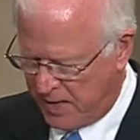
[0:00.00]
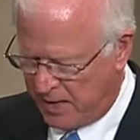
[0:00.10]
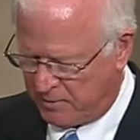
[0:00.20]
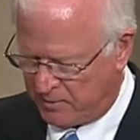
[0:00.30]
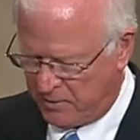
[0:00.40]

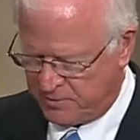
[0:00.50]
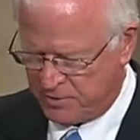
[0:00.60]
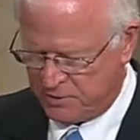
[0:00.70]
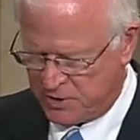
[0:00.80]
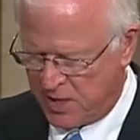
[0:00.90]

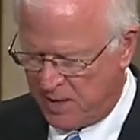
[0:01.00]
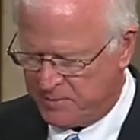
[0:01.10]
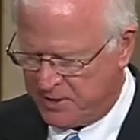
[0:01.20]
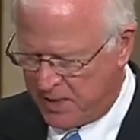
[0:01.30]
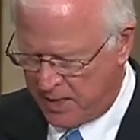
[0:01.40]
agricultural
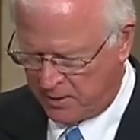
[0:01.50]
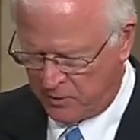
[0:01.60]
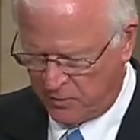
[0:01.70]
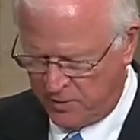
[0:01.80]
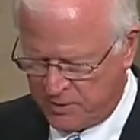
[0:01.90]
jobs
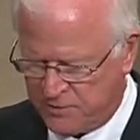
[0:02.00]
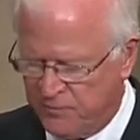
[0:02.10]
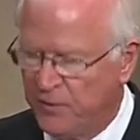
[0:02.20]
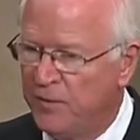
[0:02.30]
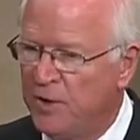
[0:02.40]
categories
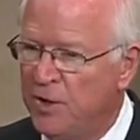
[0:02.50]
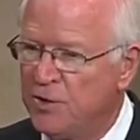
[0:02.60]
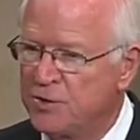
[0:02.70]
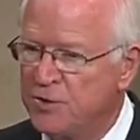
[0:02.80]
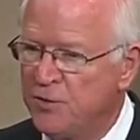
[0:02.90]
for the
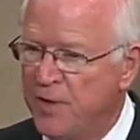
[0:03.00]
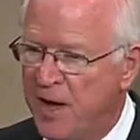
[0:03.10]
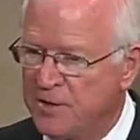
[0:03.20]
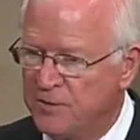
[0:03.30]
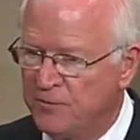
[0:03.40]
years
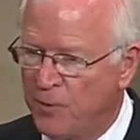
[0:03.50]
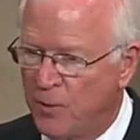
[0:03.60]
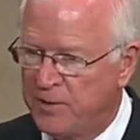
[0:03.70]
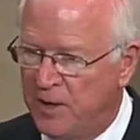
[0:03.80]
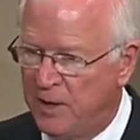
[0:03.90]

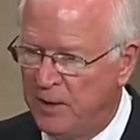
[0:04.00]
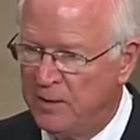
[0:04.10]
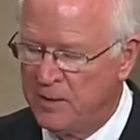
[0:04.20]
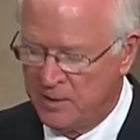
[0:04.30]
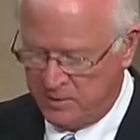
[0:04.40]

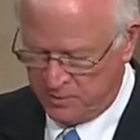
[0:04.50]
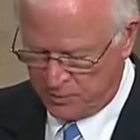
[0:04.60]
2014 to